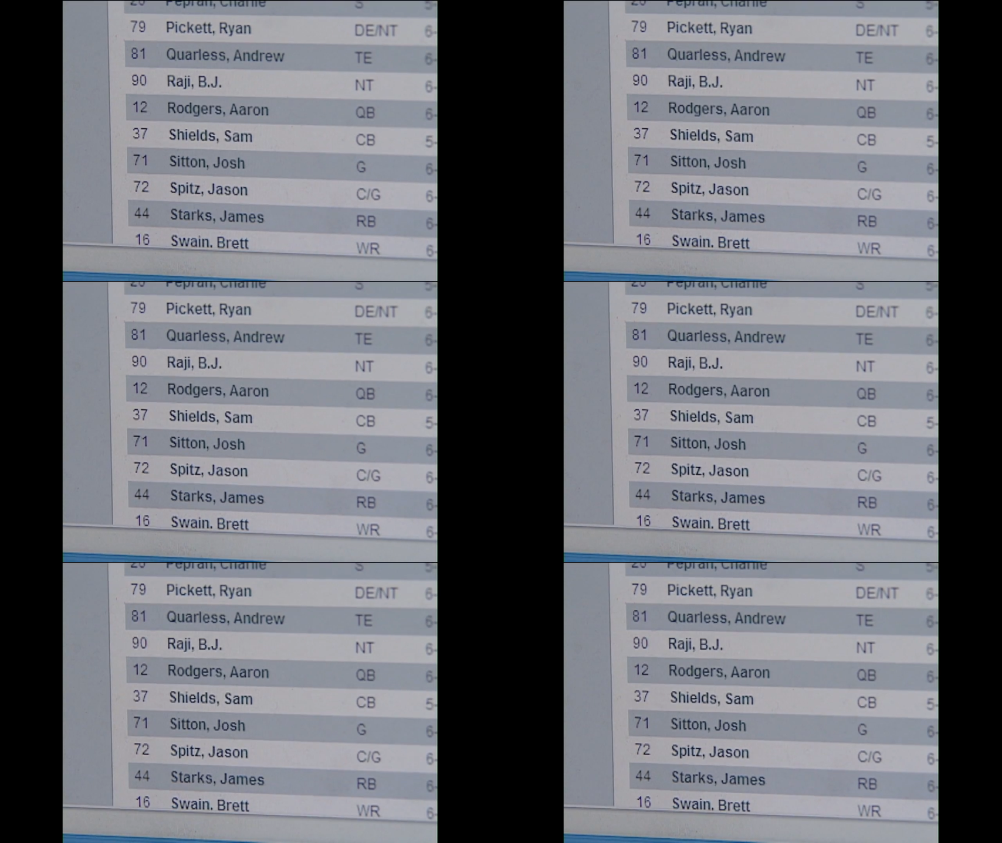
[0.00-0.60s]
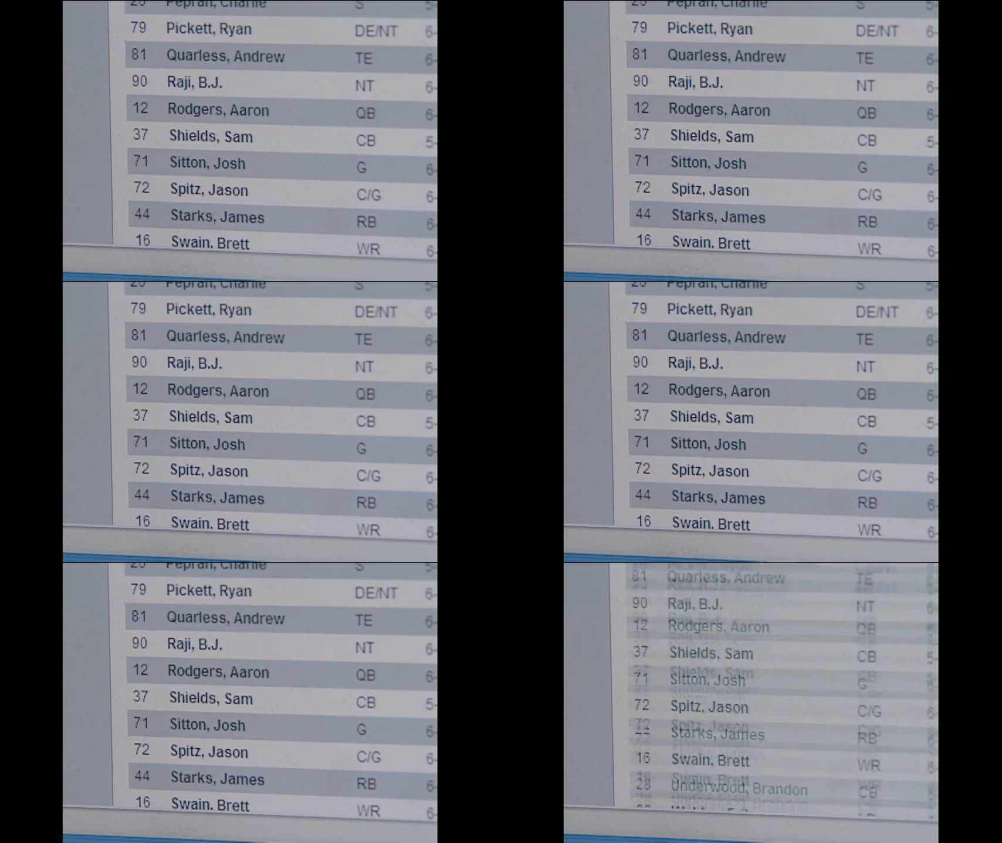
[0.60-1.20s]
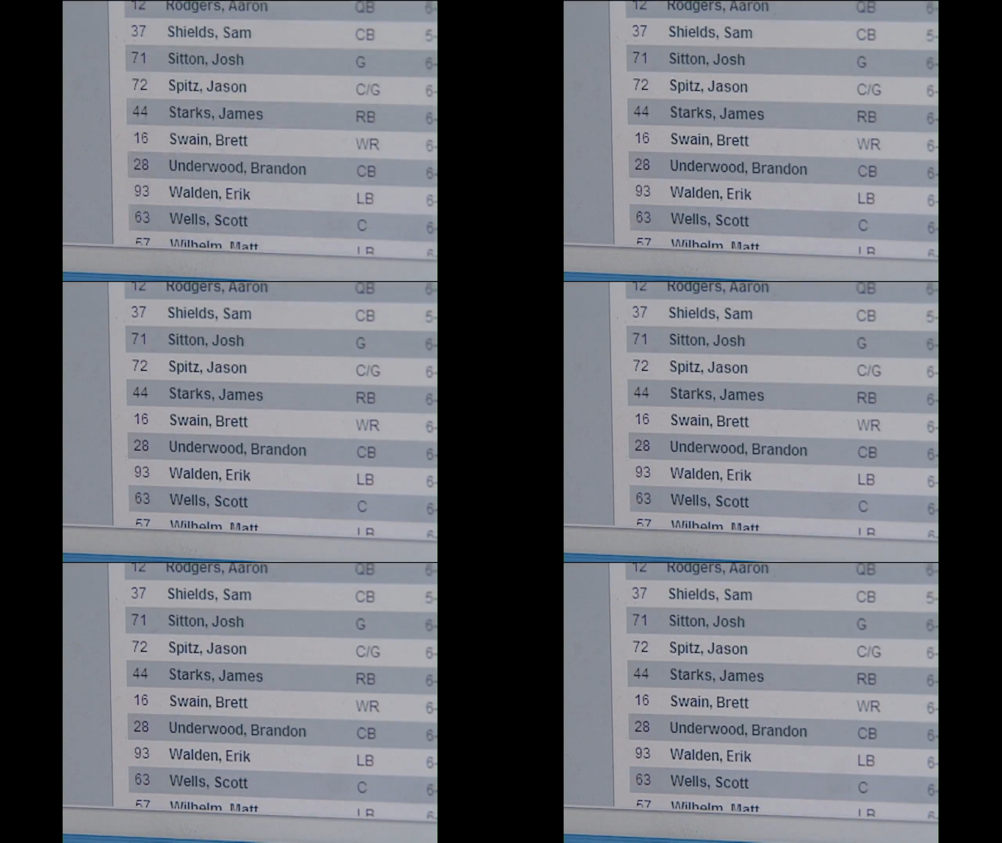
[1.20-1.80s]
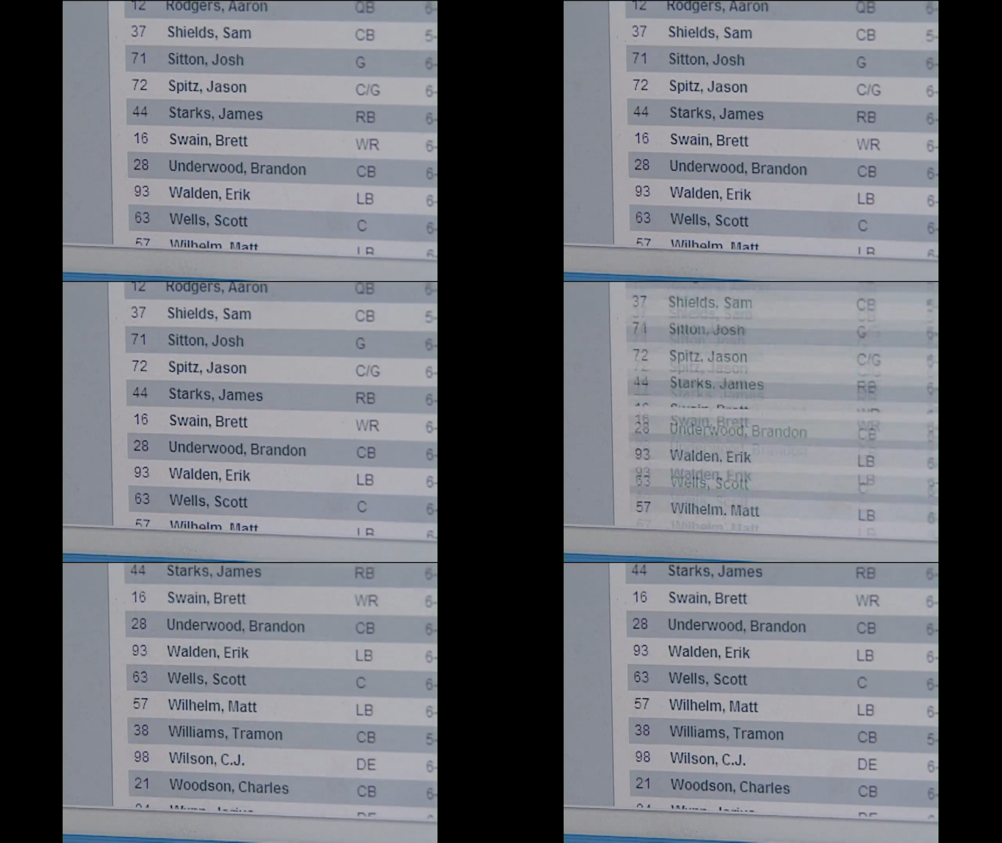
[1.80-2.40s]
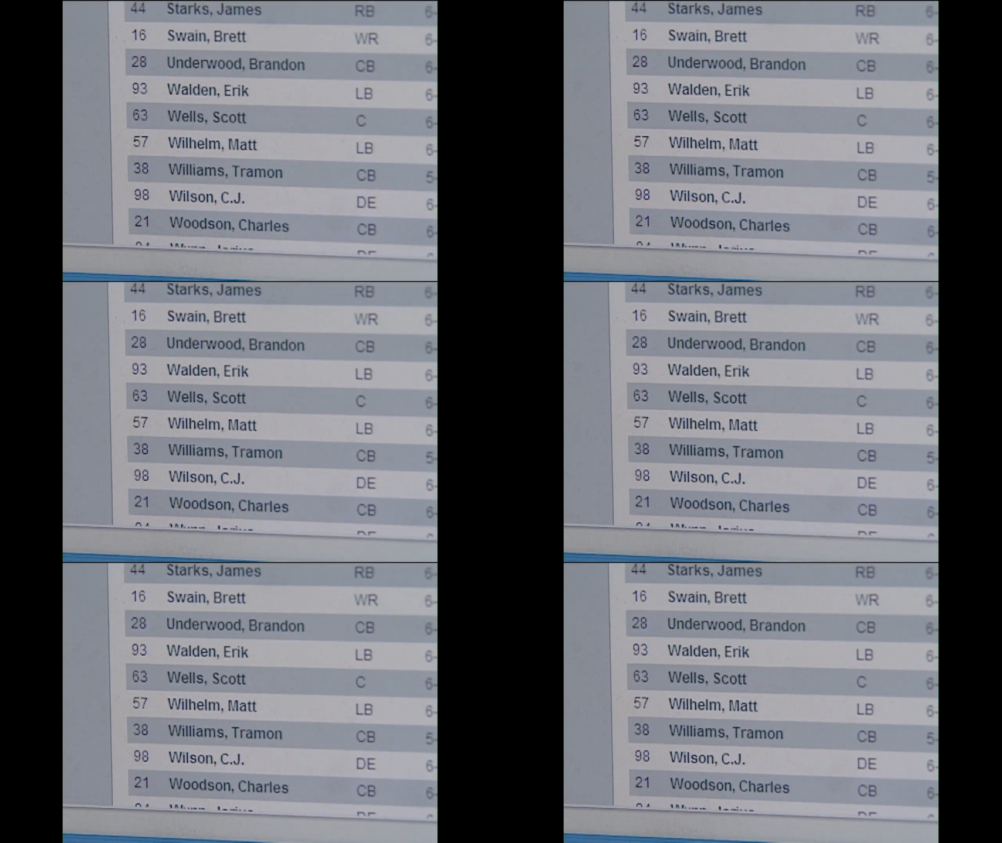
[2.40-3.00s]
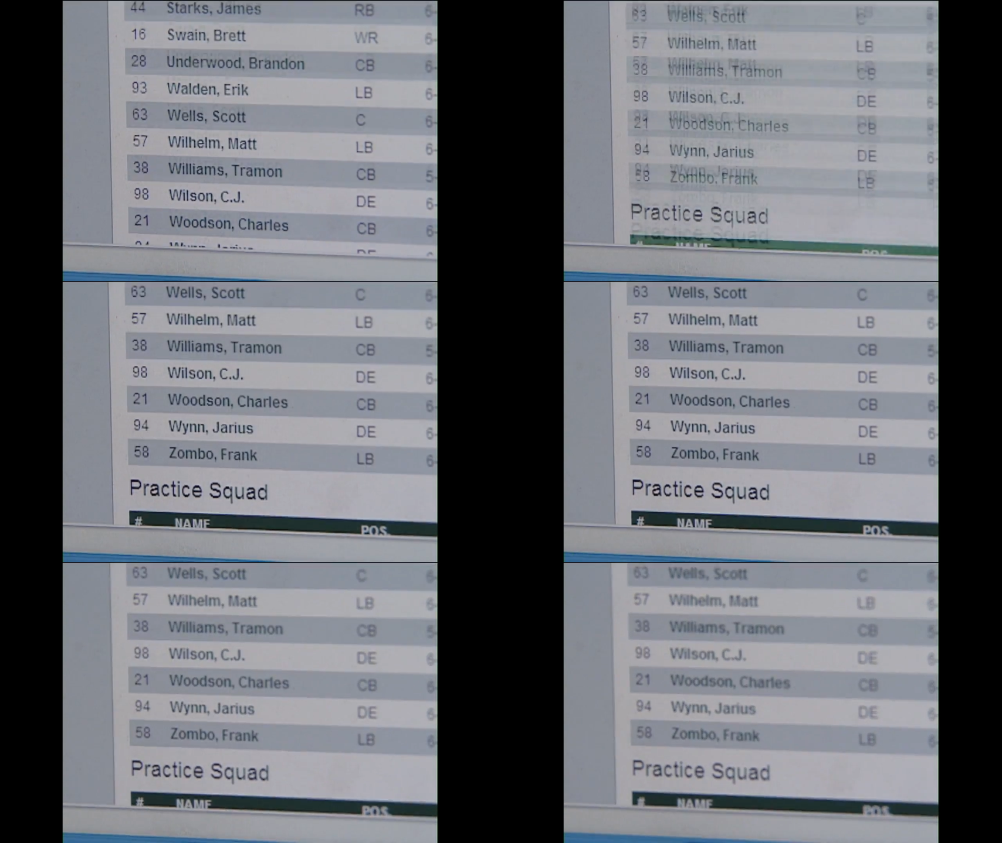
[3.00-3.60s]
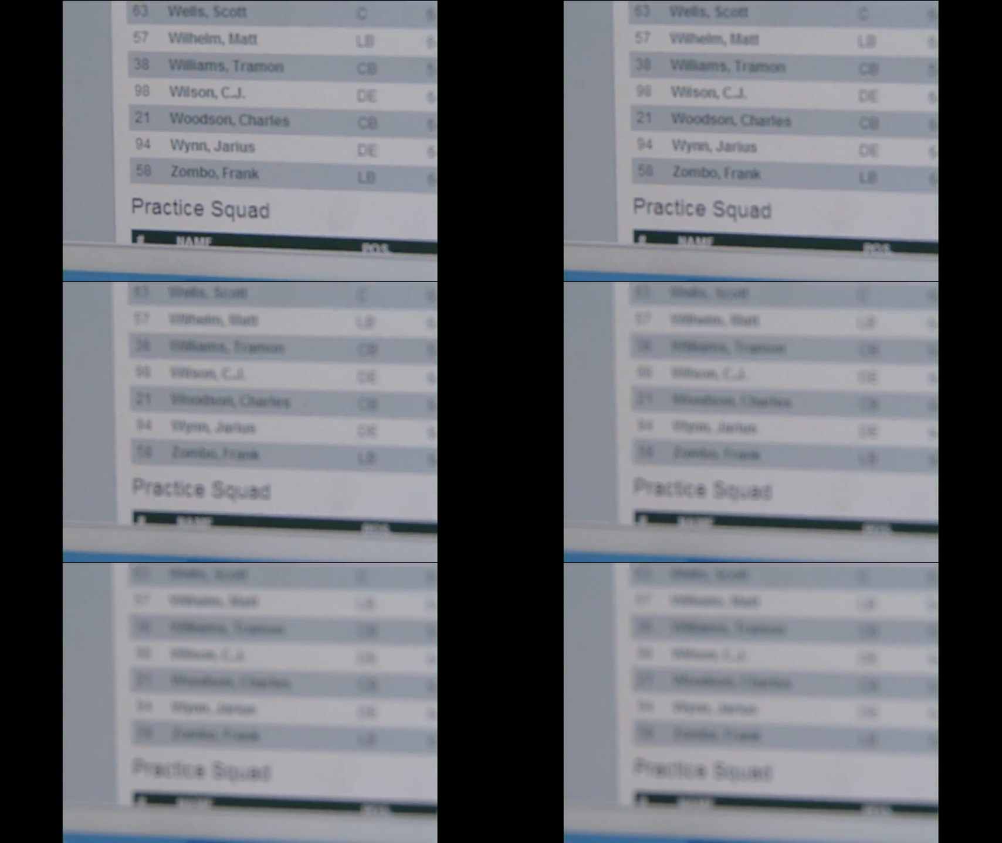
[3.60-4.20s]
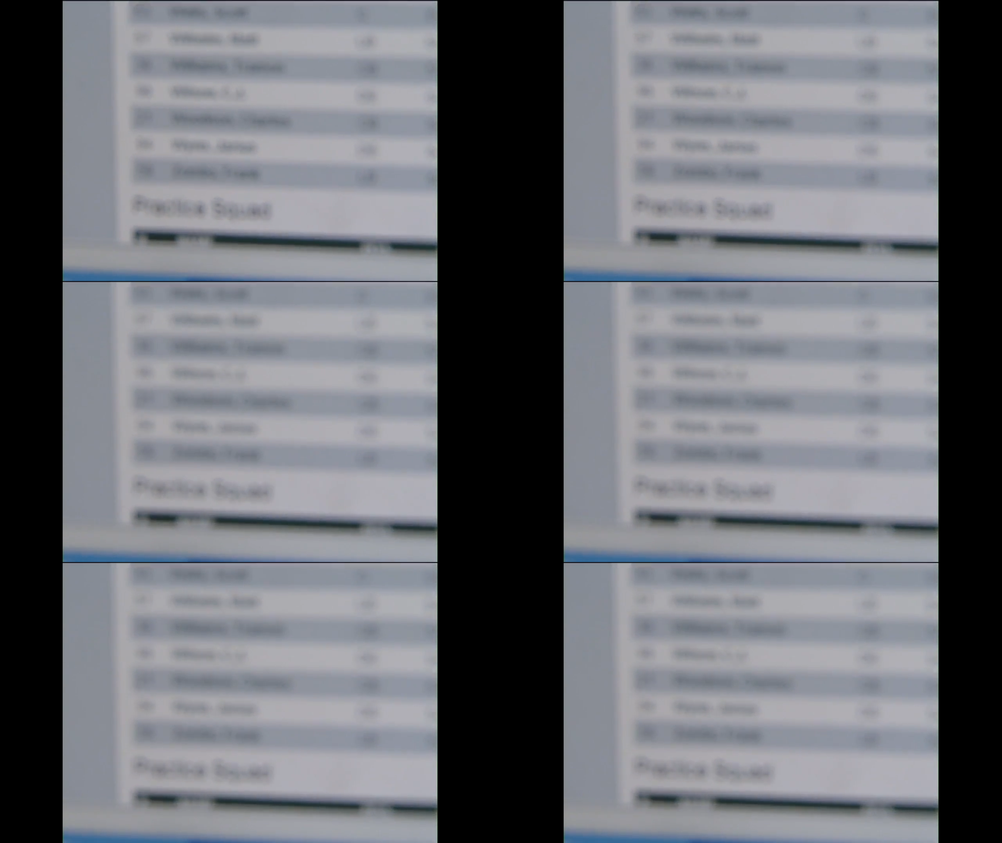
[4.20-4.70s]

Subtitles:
[unreadable: no face in view]